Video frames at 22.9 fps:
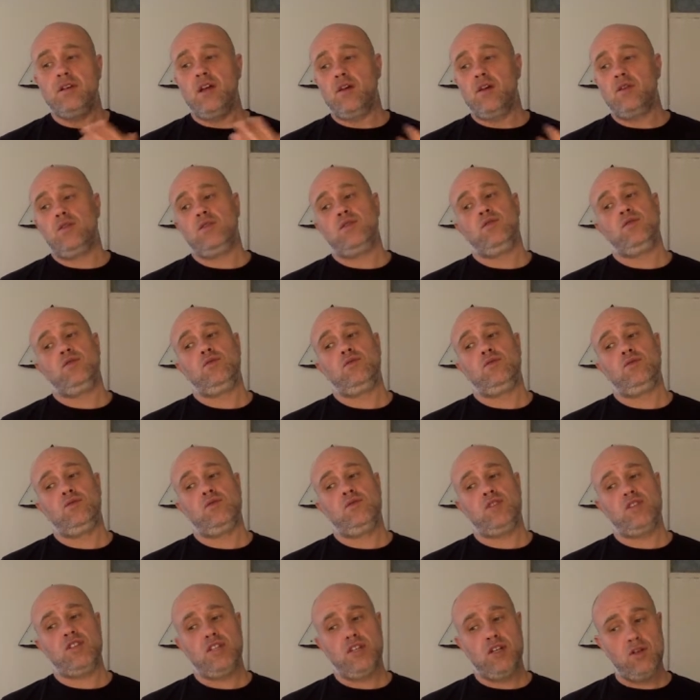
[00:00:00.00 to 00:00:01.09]
know who the
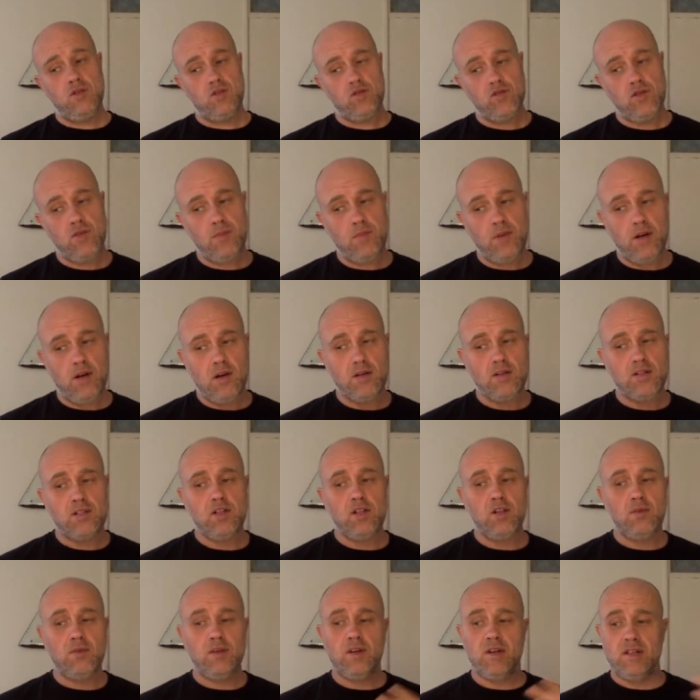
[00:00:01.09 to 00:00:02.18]
children belong
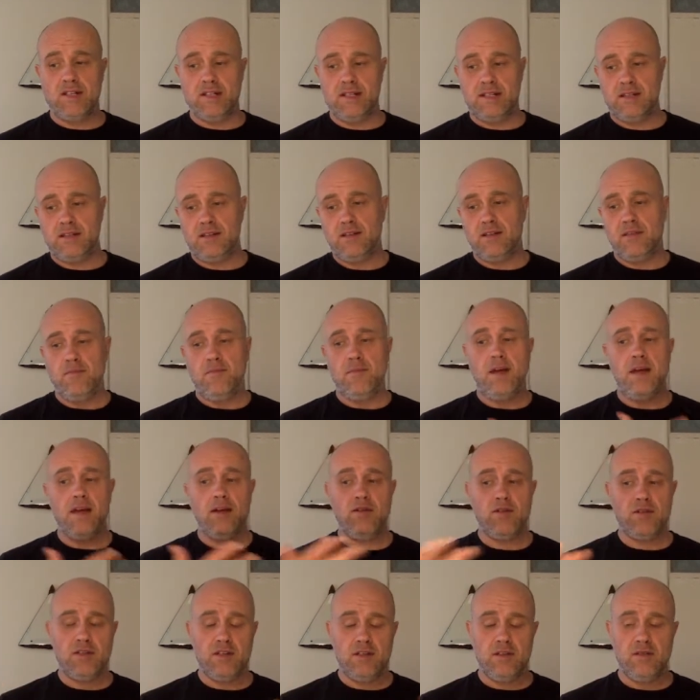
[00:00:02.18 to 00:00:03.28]
to because the
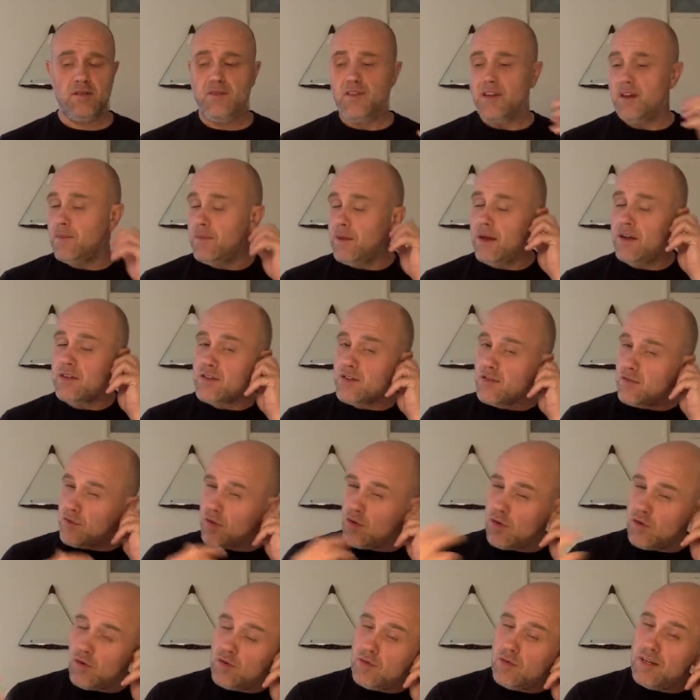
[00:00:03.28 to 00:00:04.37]
males and the females are
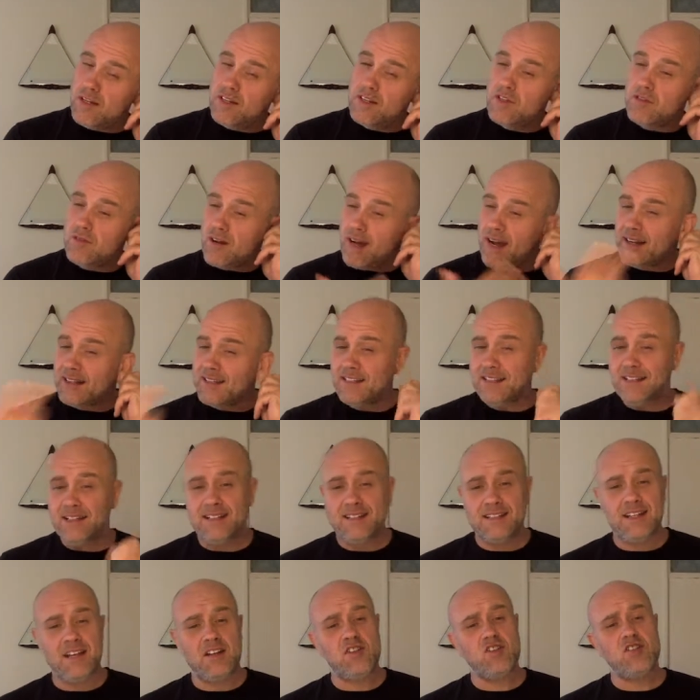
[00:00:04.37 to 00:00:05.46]
all interacting
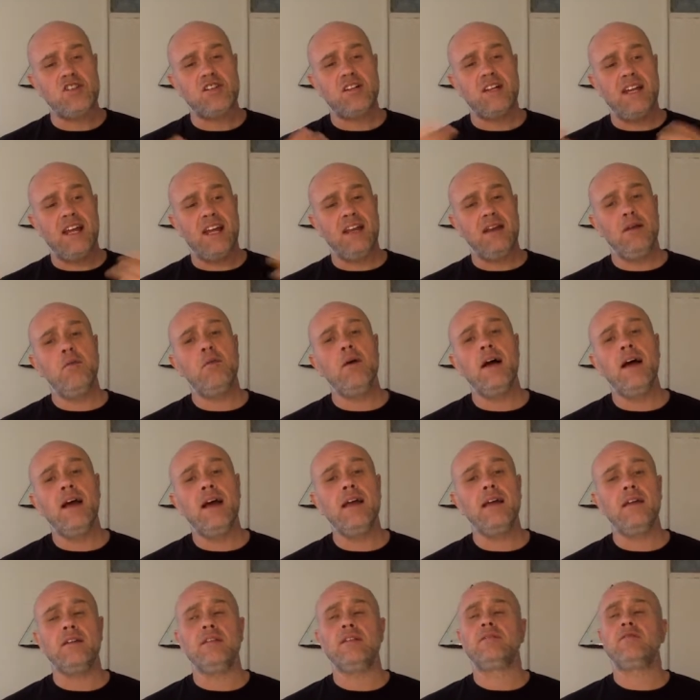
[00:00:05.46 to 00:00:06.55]
sexually
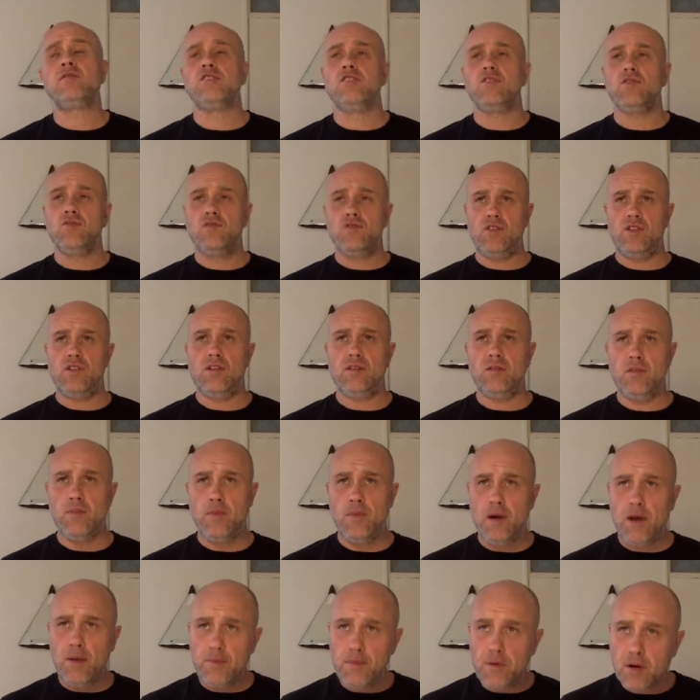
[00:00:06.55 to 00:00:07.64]
anyway and children are a
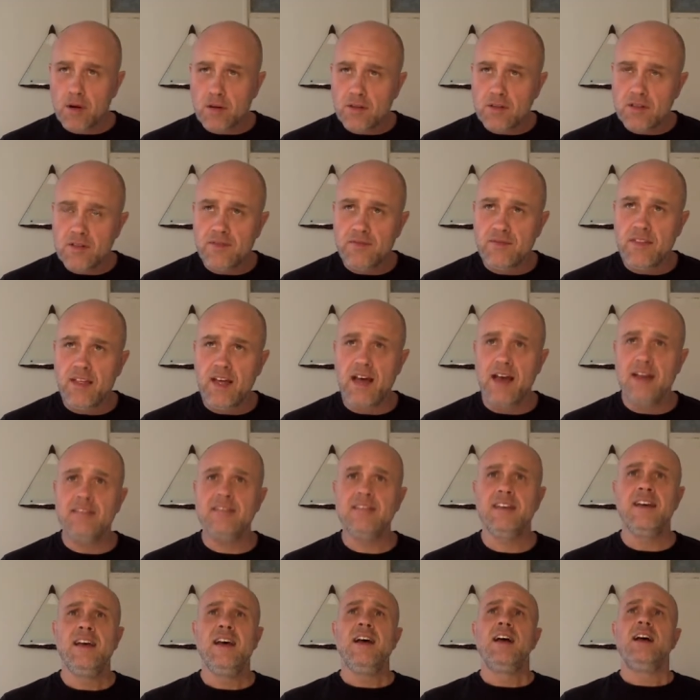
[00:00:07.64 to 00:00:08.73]
byproduct of that.
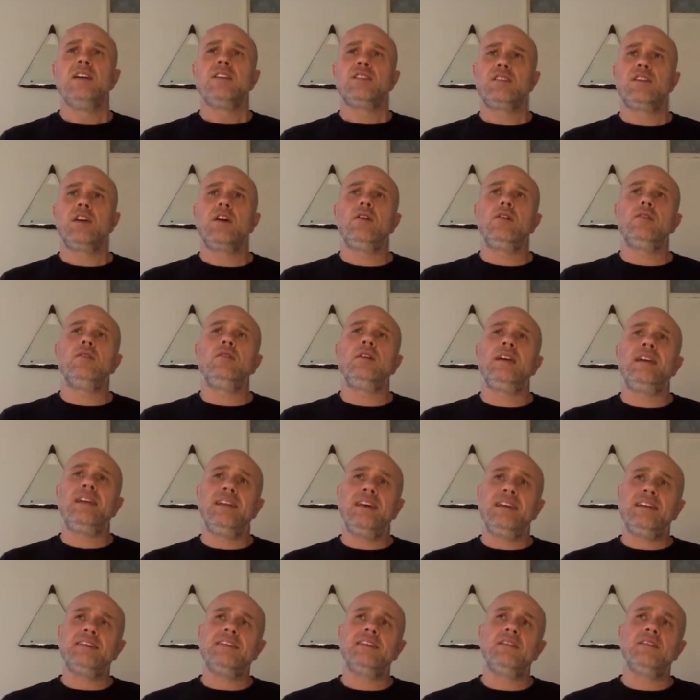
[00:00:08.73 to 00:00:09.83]
So in
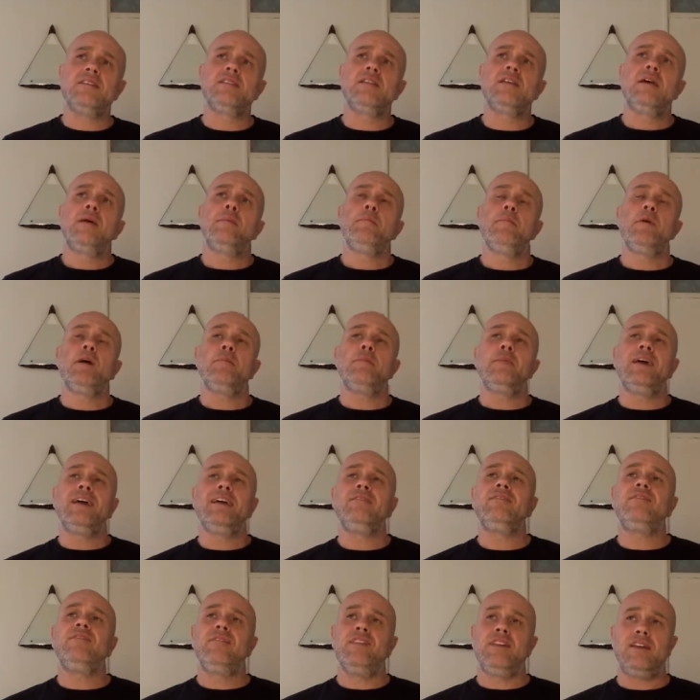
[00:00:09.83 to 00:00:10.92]
essence, my main
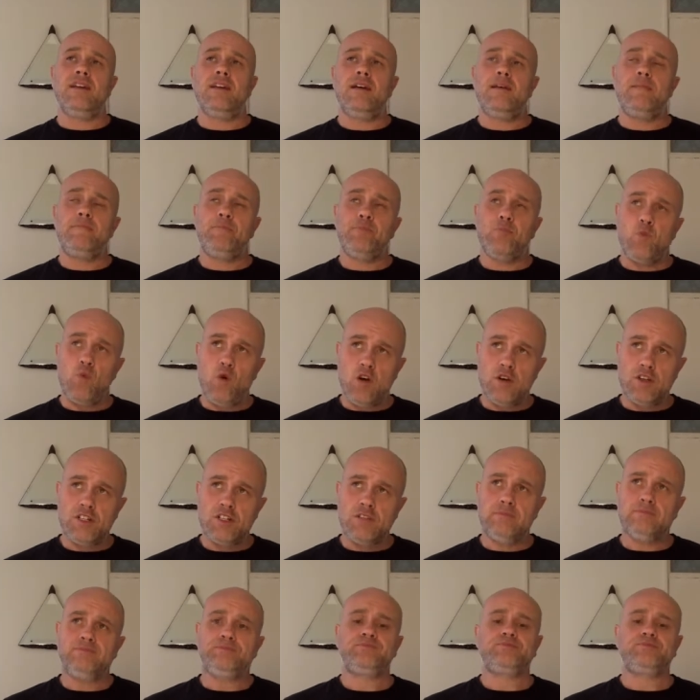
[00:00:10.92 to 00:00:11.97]
fear was